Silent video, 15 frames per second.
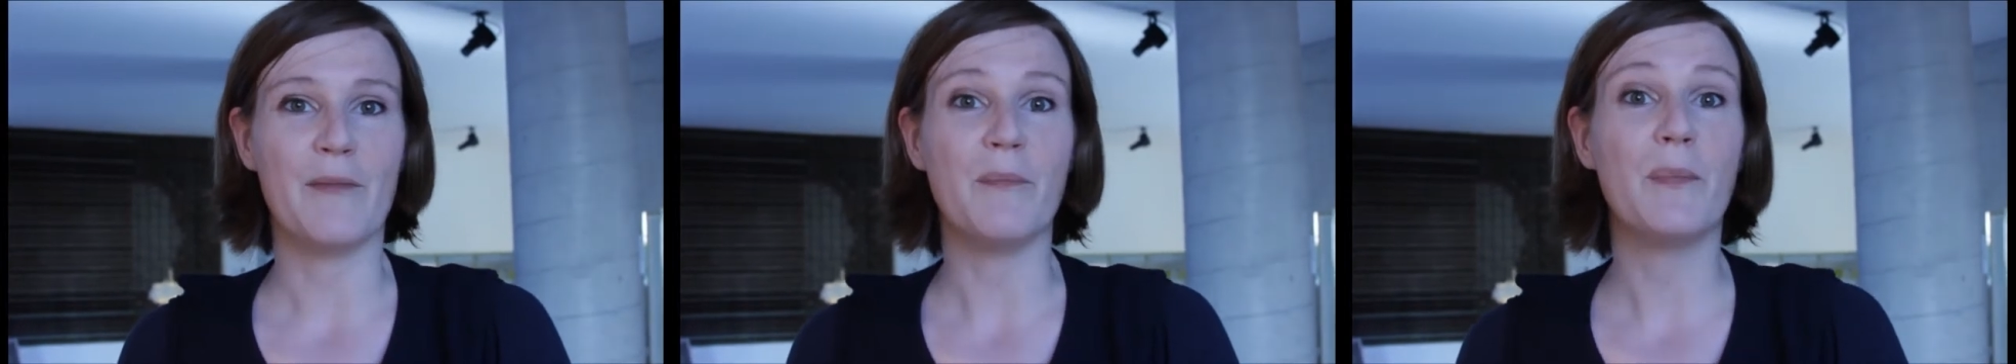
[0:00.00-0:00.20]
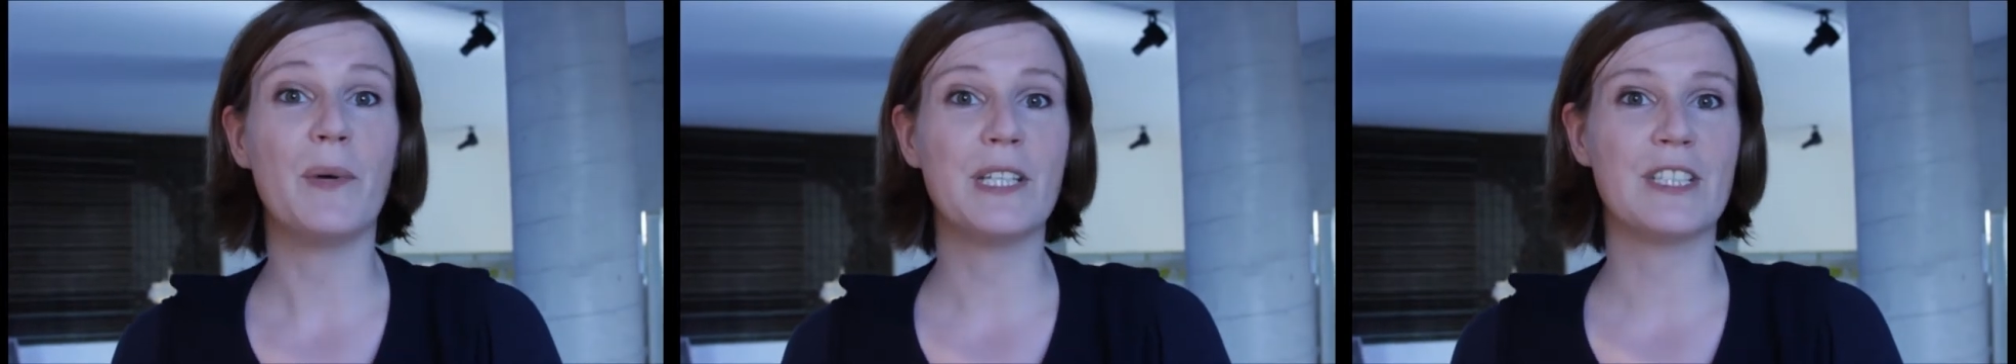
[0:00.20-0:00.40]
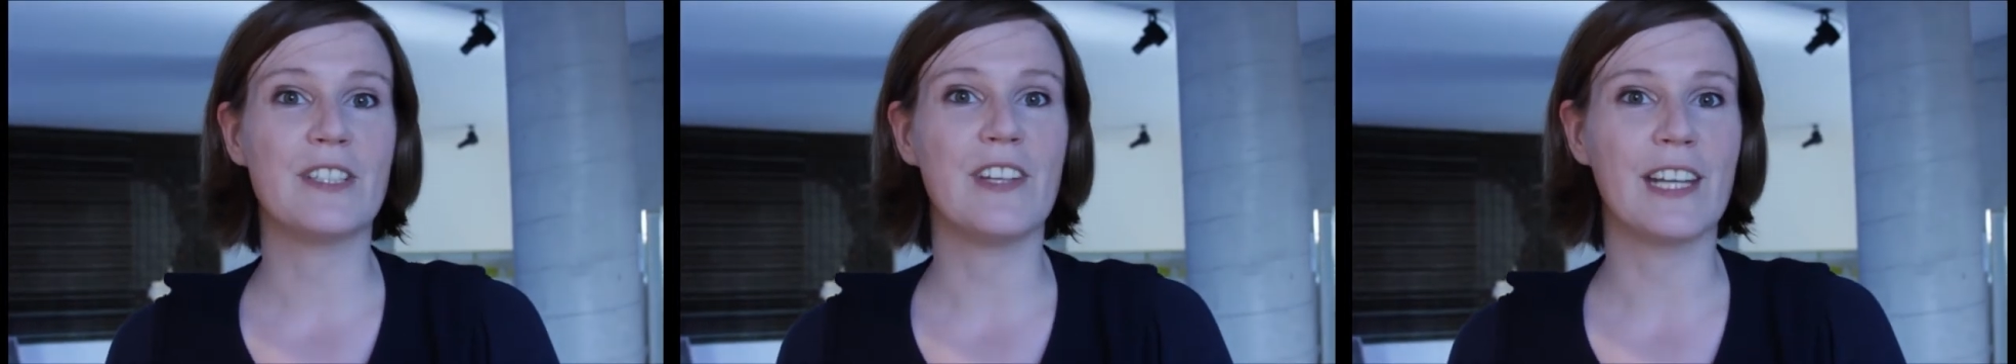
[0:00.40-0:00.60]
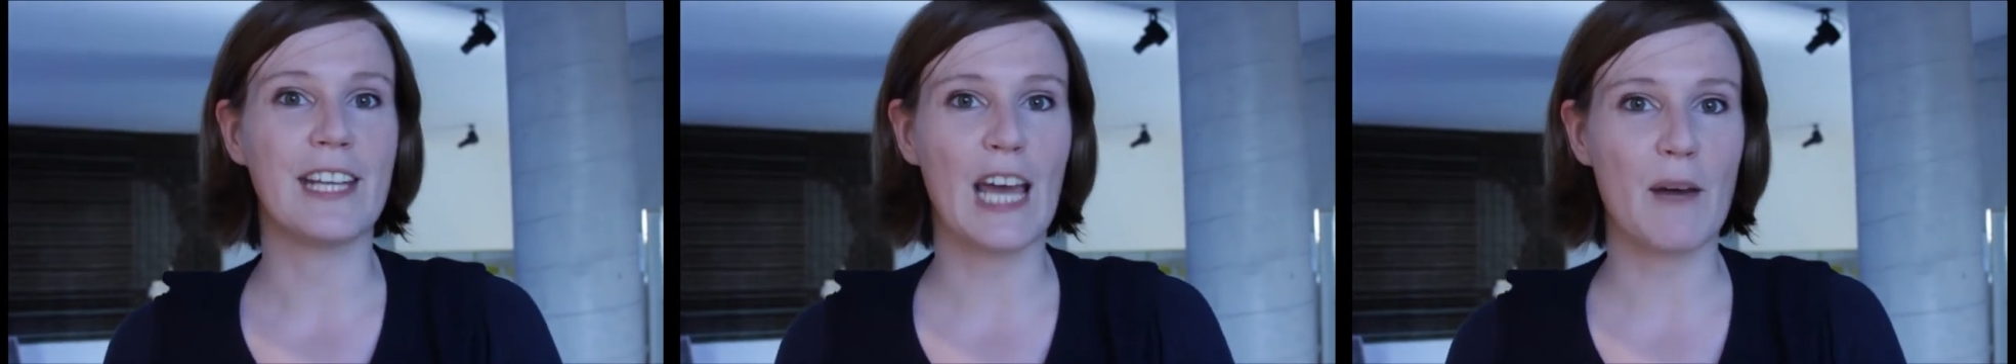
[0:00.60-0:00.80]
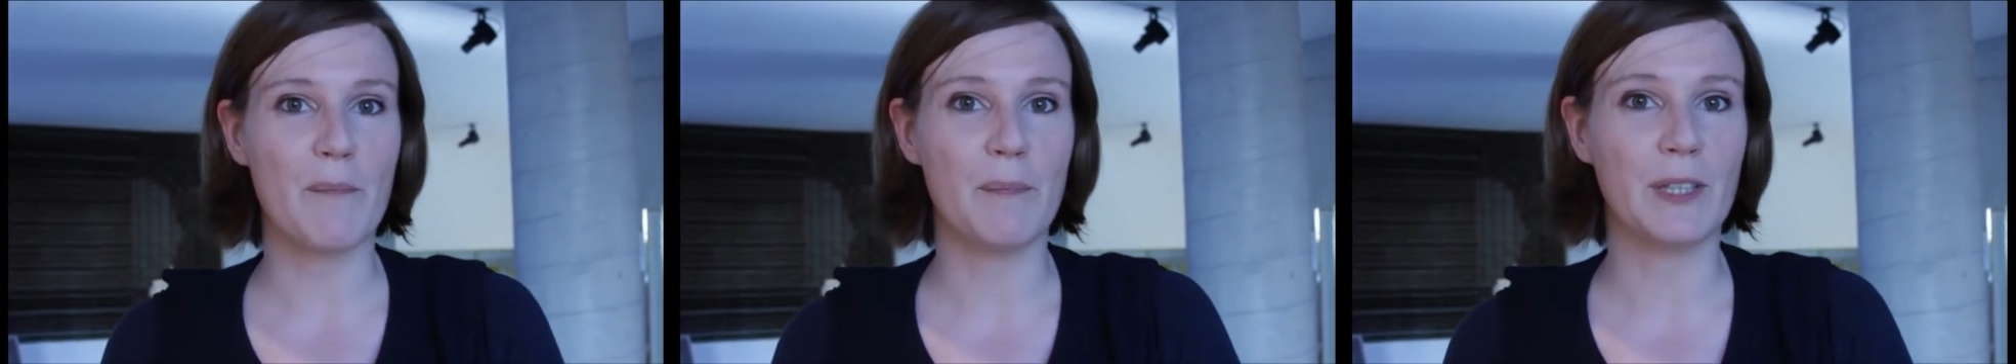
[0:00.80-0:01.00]
bridge the
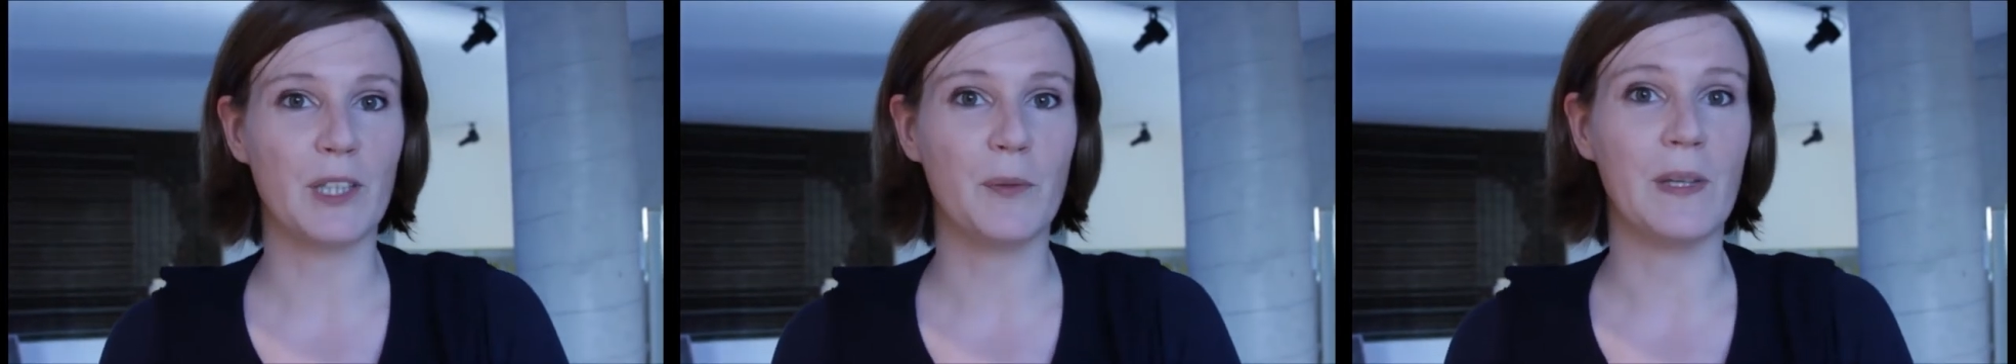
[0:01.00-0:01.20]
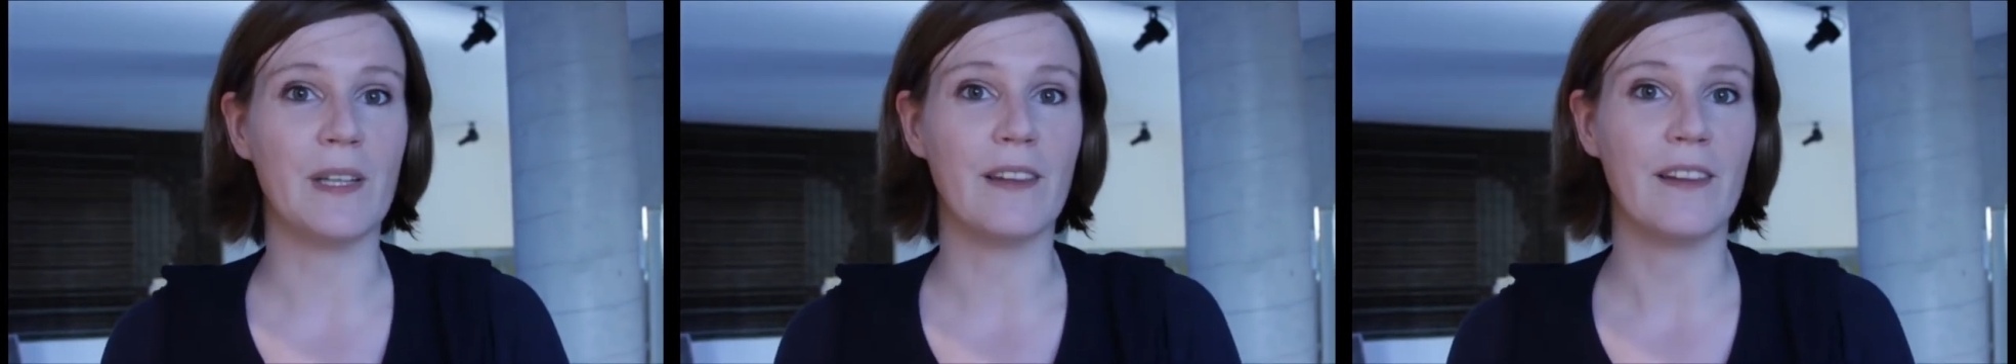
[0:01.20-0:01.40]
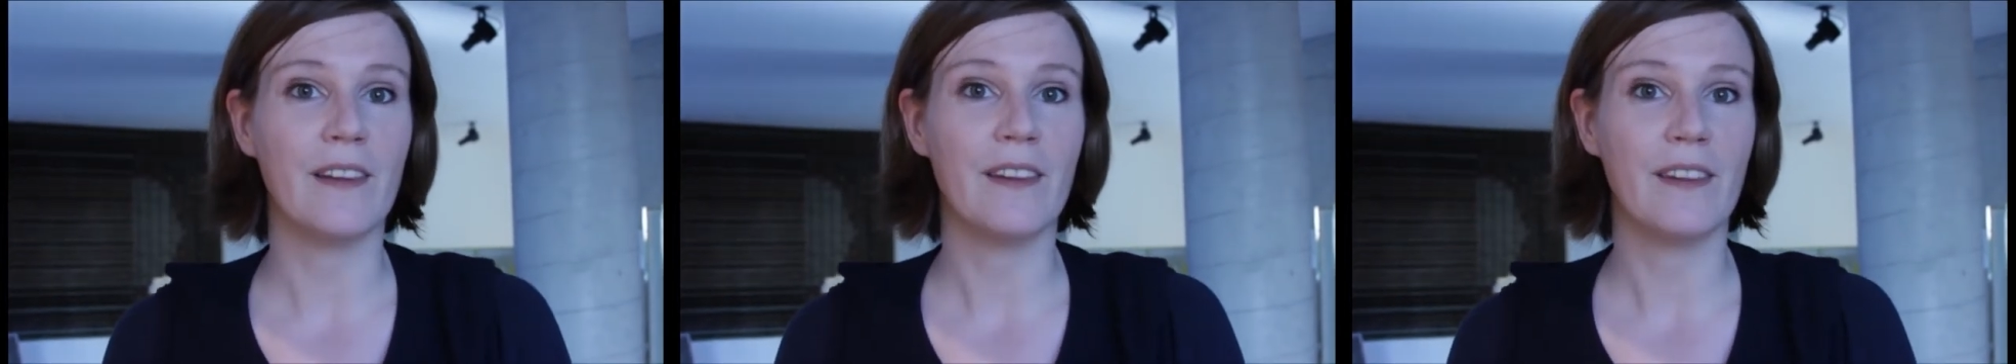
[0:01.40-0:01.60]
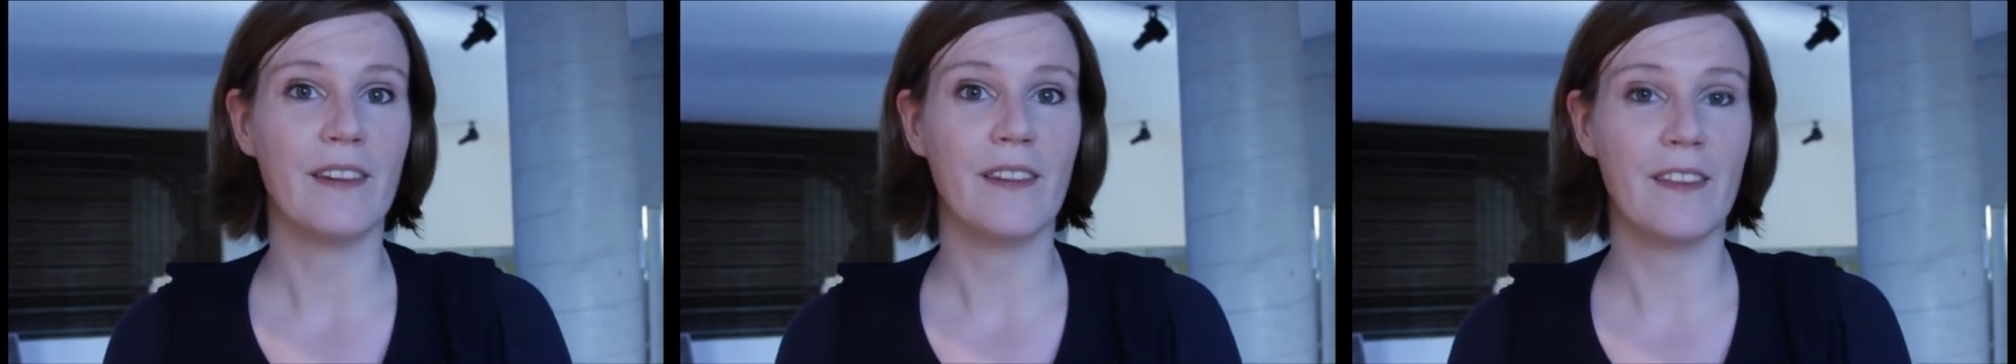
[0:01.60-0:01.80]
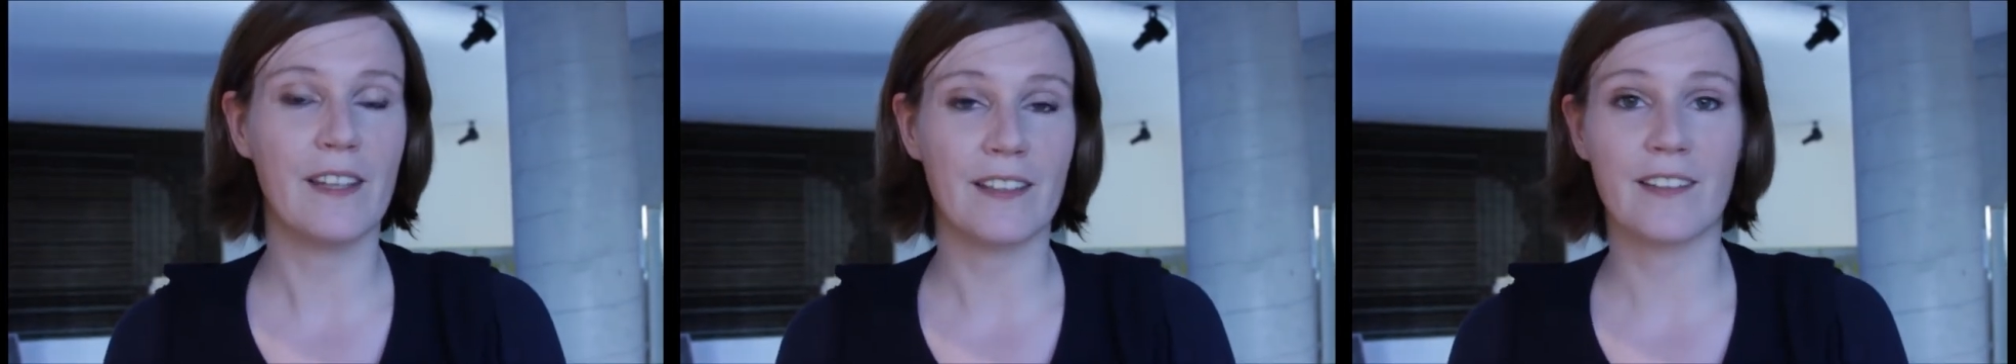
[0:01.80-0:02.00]
gap between
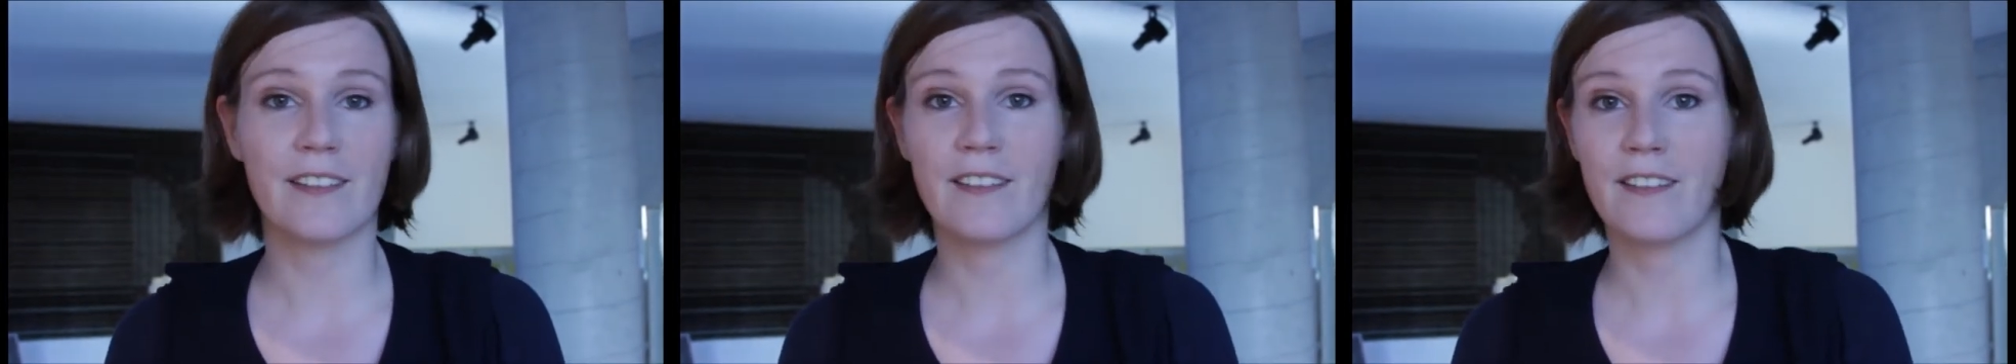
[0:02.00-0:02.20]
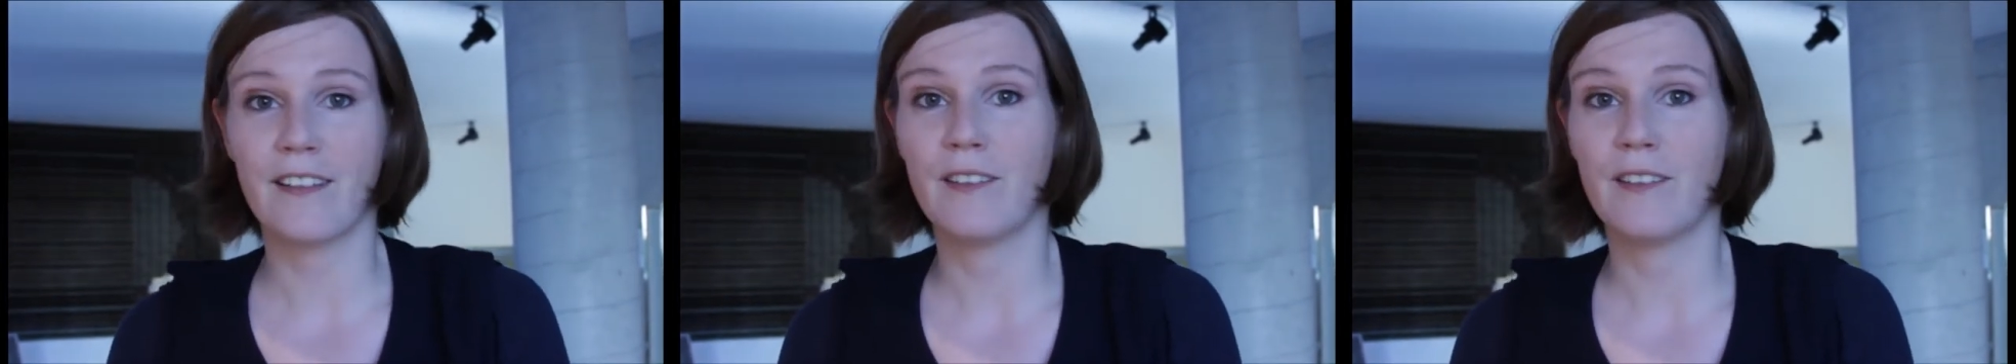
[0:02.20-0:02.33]
this